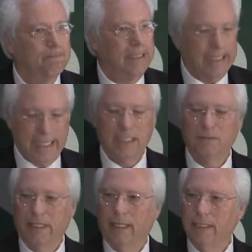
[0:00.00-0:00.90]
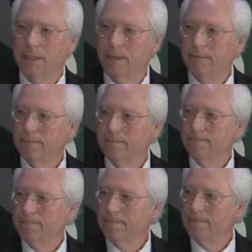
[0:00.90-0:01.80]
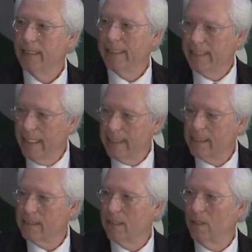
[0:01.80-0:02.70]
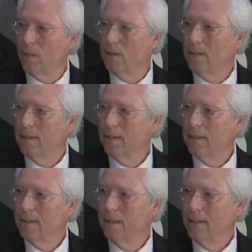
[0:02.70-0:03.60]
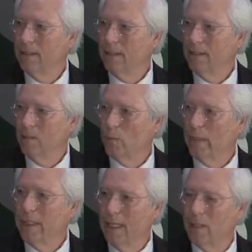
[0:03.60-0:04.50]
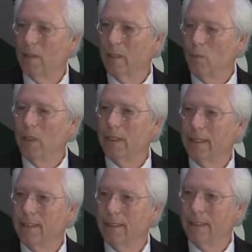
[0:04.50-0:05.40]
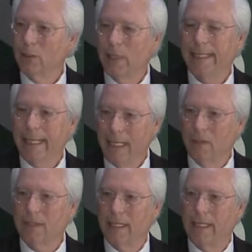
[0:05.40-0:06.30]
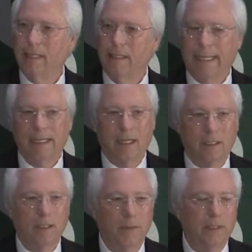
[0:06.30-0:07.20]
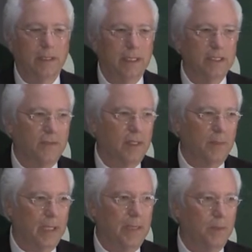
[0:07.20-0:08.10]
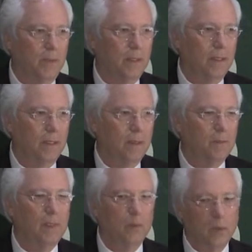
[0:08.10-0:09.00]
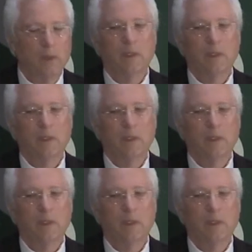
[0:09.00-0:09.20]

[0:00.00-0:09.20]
It takes a village. It takes us all. We not only want great health care in our communities for our people, but we